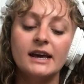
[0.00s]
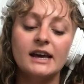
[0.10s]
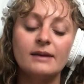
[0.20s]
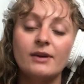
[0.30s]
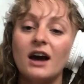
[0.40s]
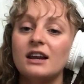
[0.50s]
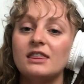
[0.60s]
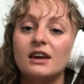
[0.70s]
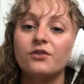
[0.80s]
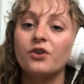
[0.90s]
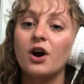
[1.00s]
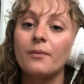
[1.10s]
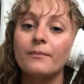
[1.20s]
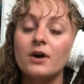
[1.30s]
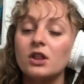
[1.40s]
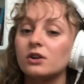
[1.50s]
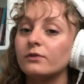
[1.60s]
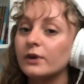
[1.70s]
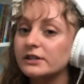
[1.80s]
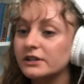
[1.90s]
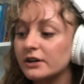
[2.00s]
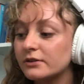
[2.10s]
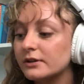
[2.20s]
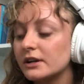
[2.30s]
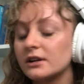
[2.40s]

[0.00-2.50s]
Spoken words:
It can be anything from a little voice note,